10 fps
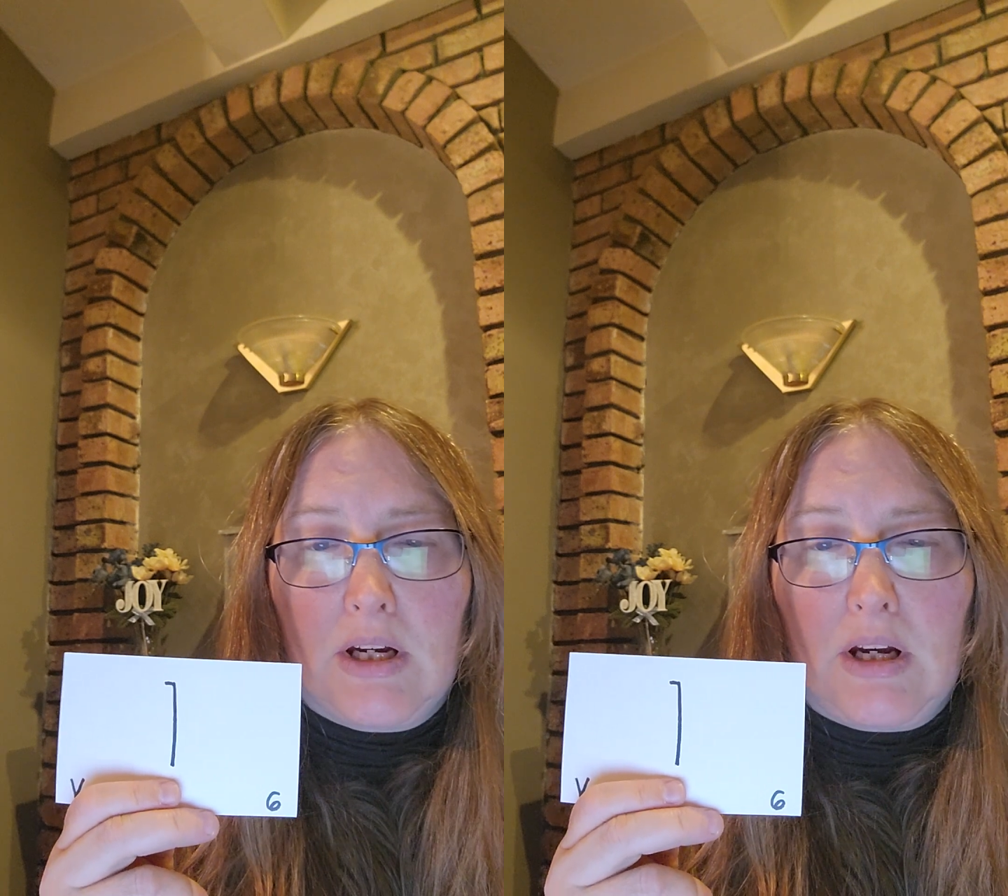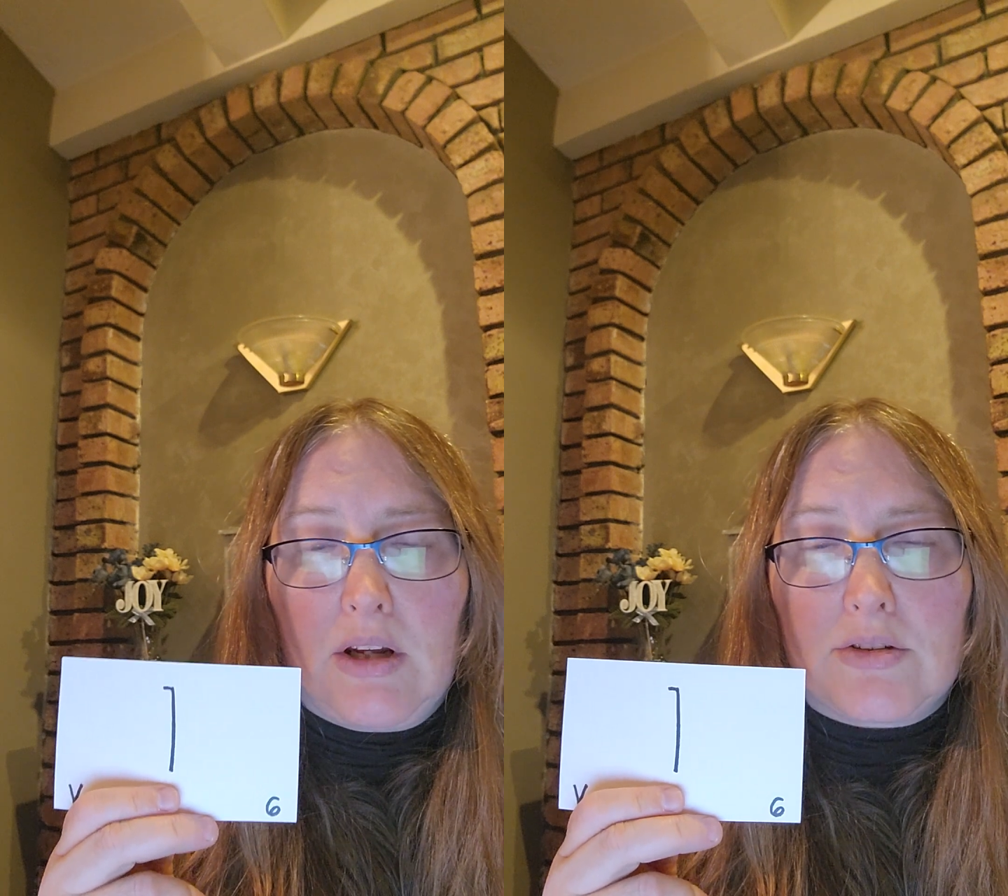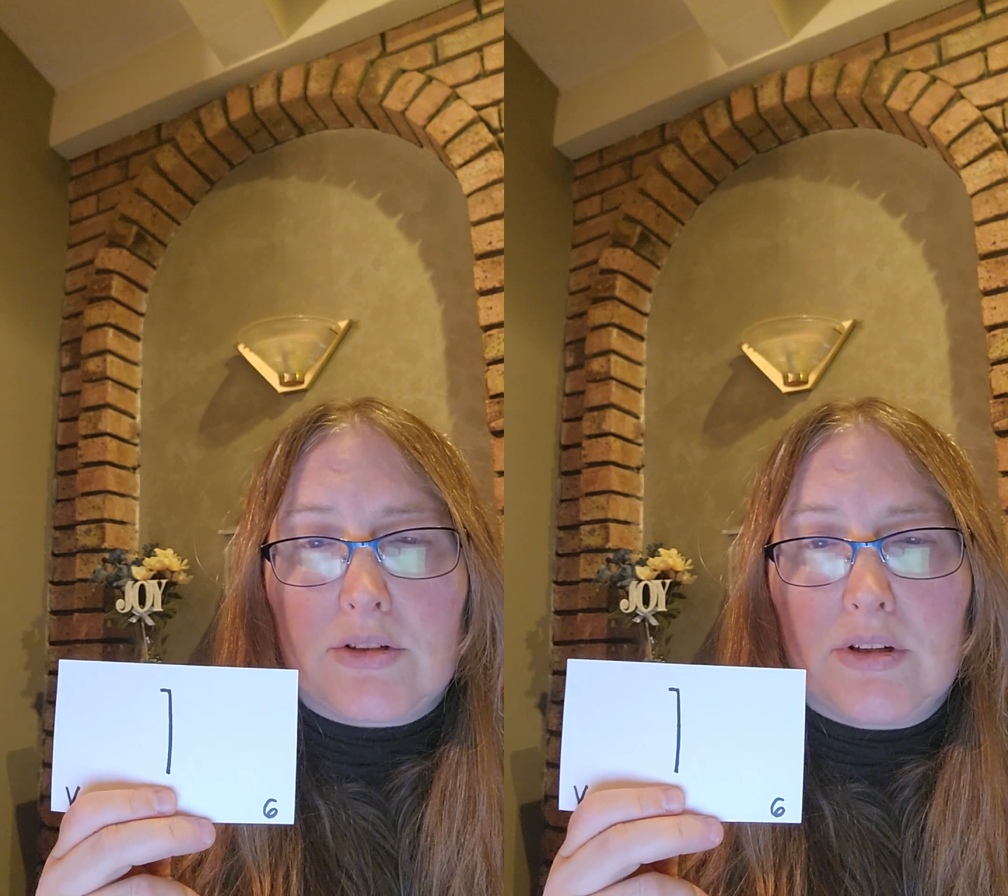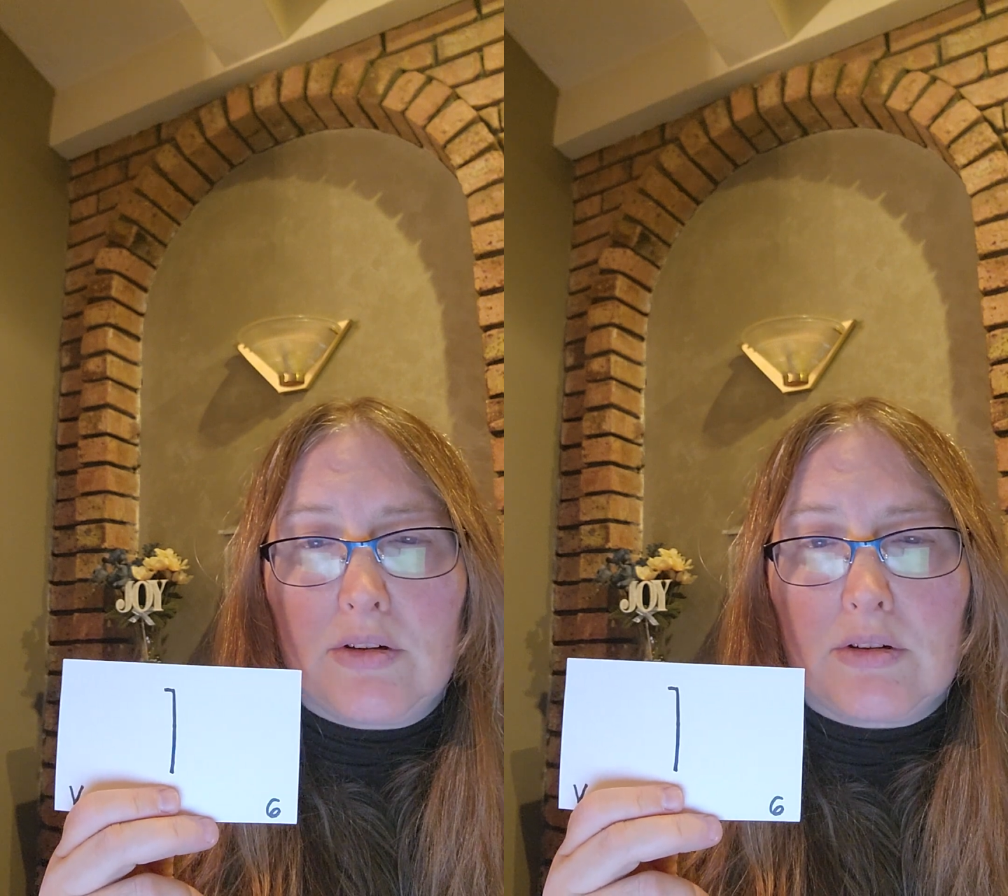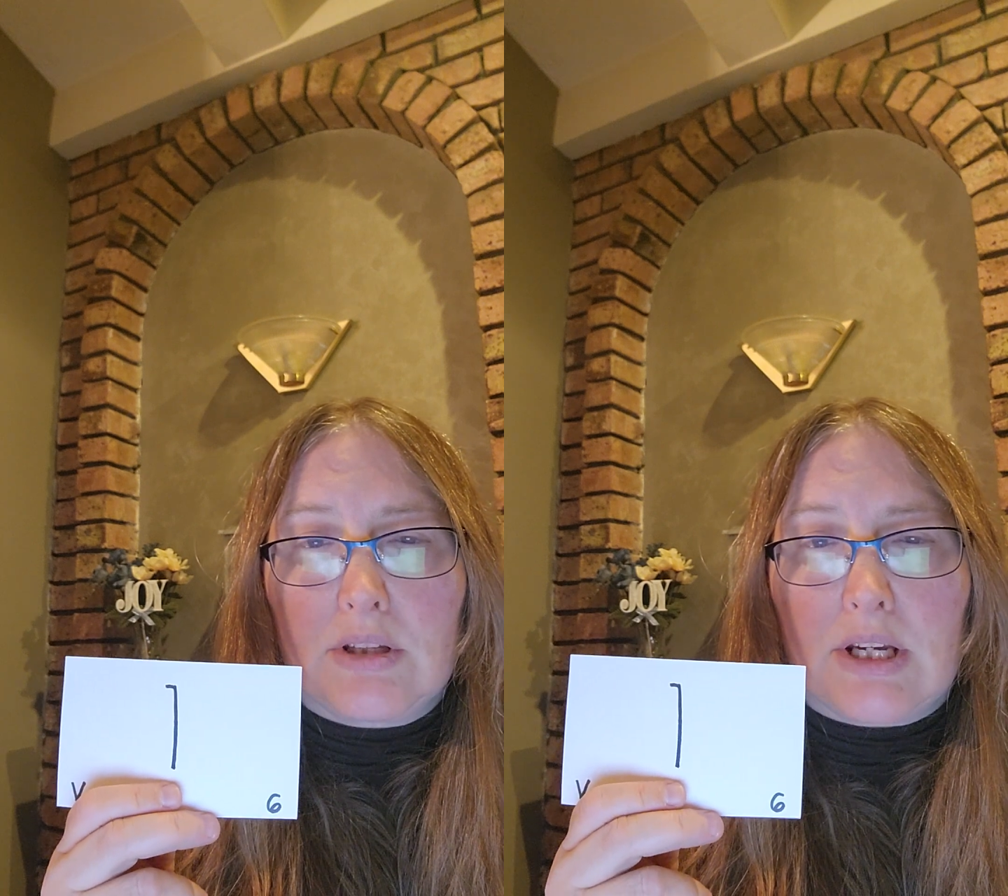
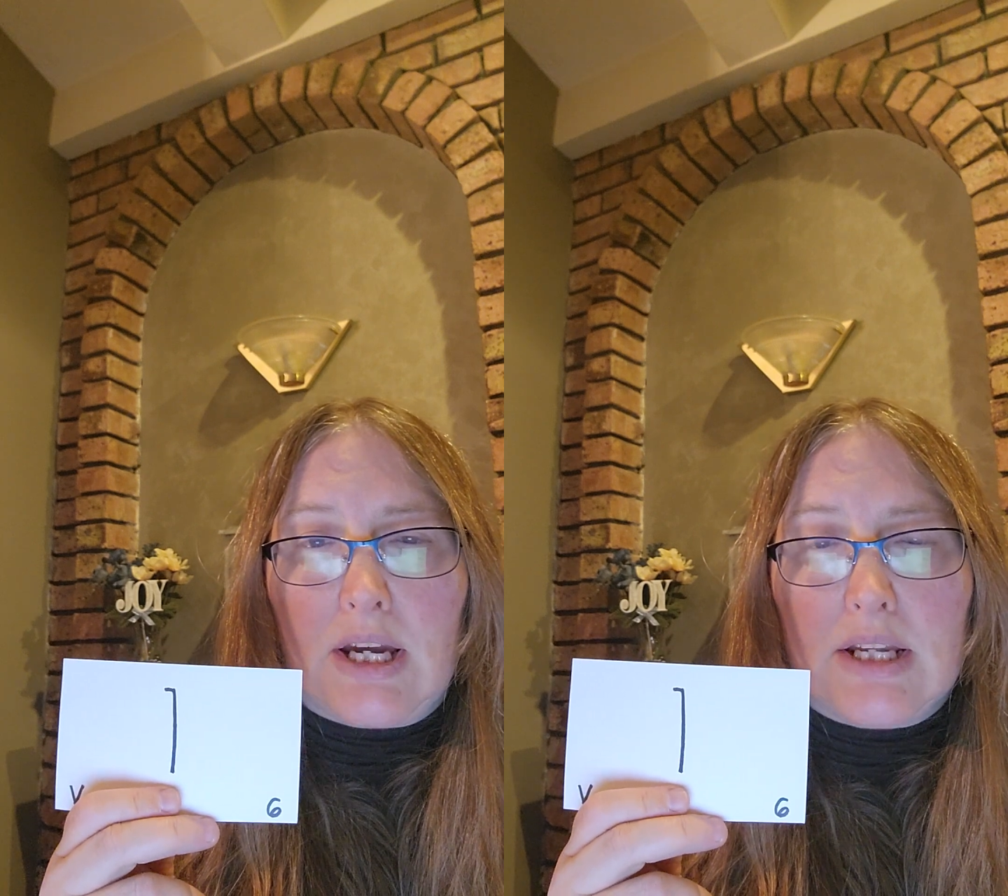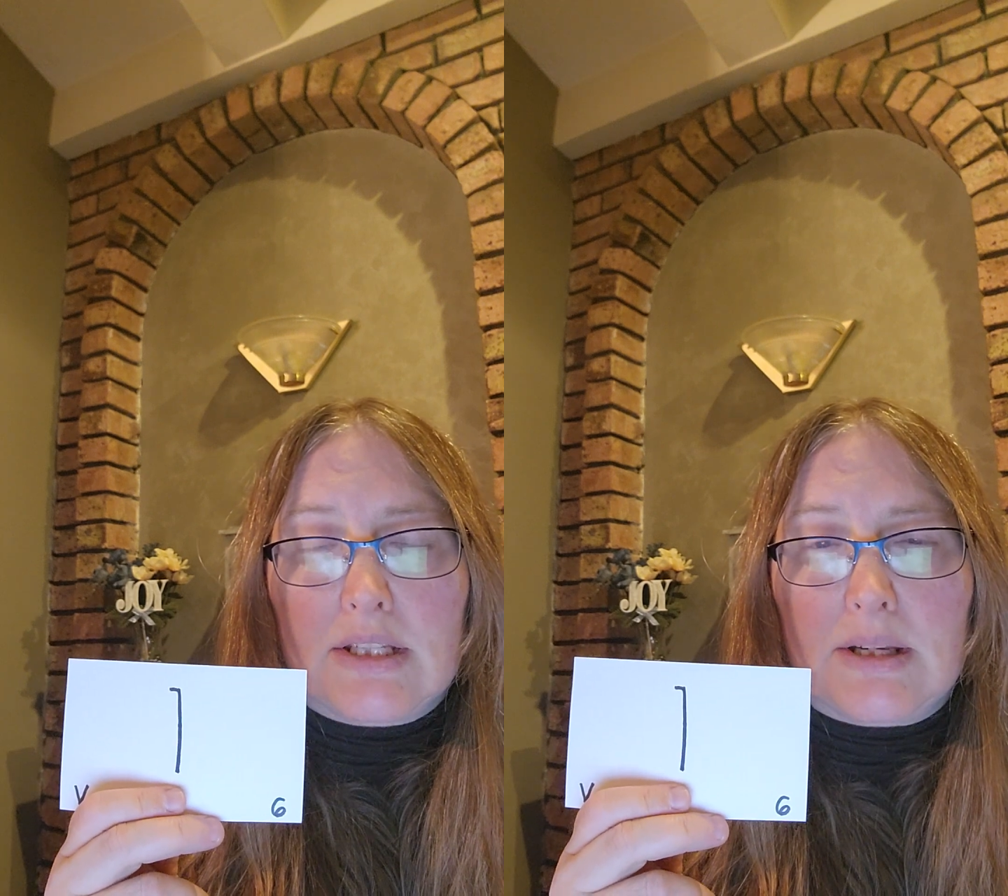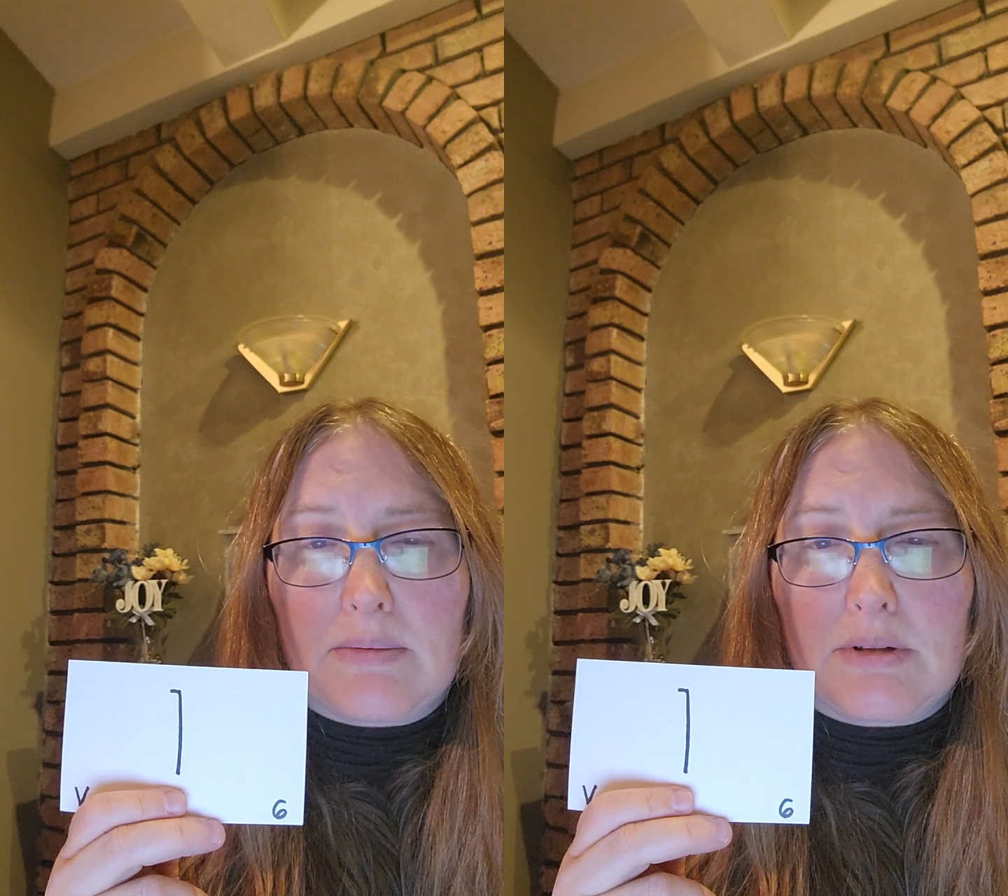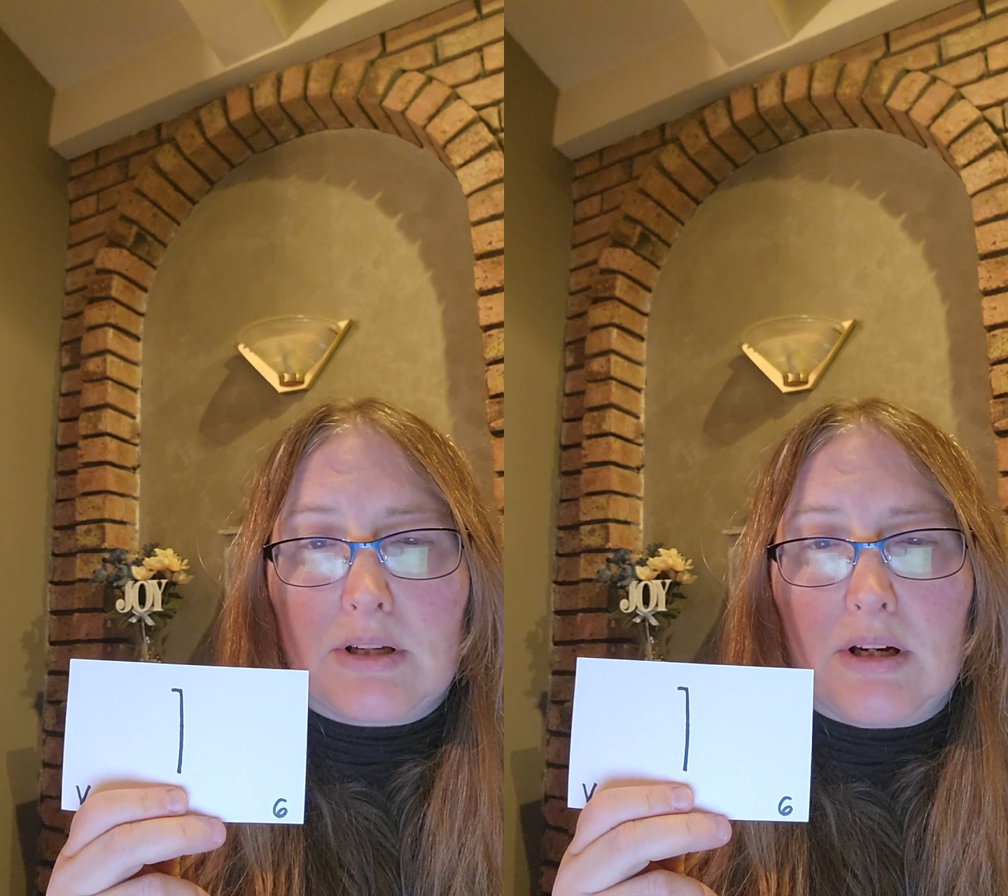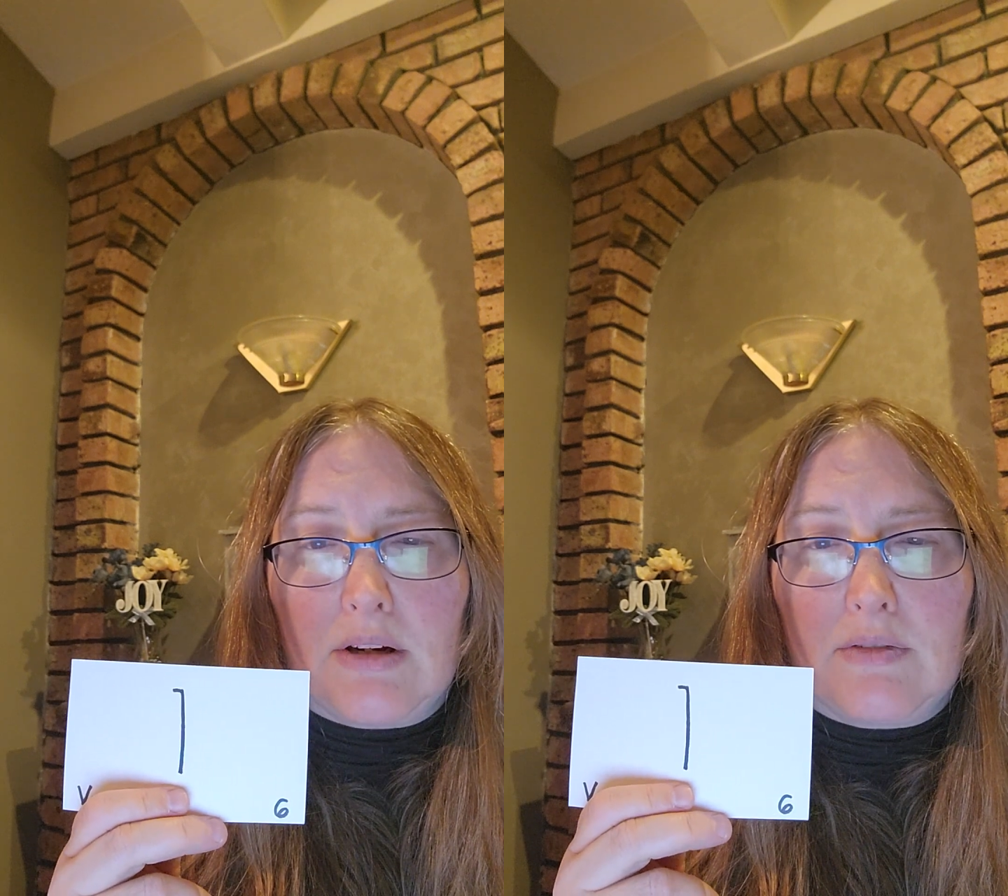Also, the concept
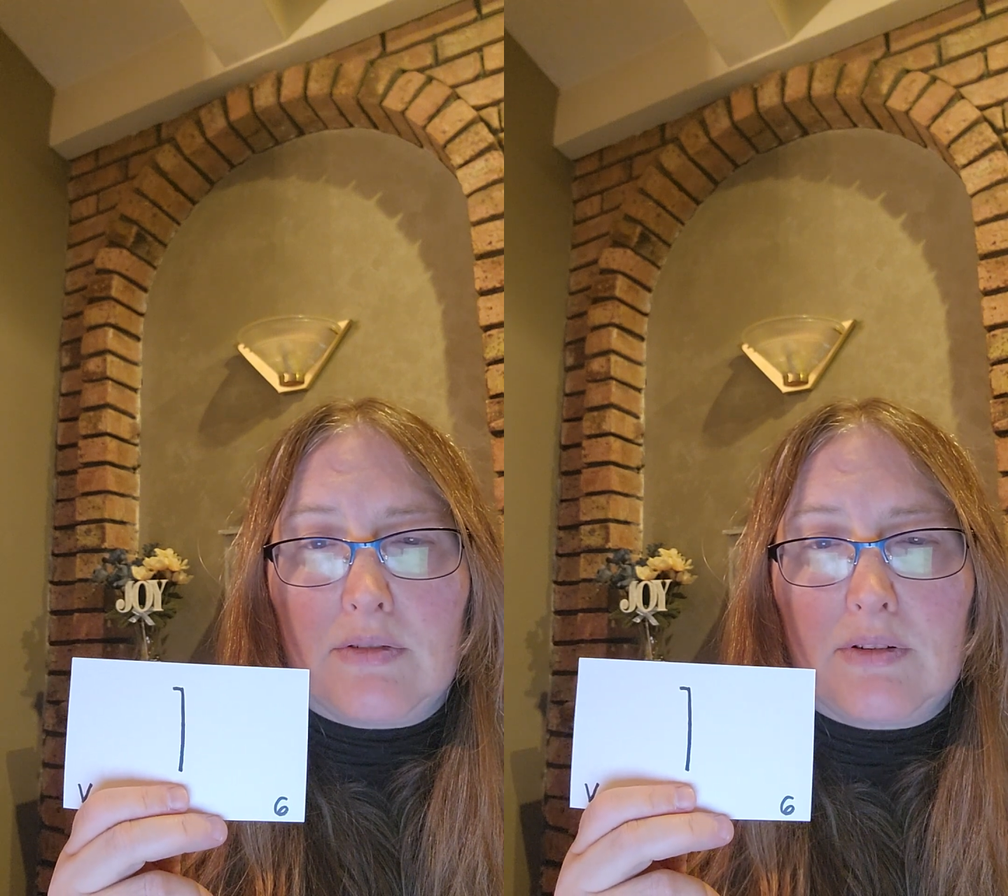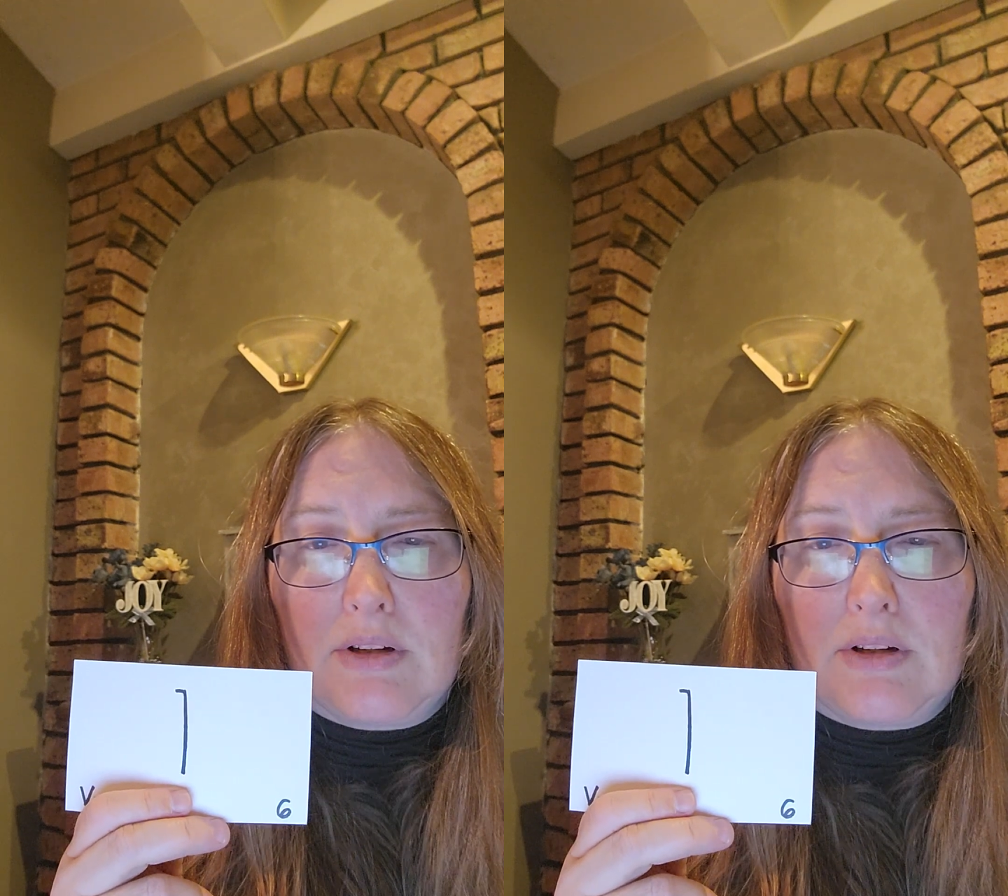of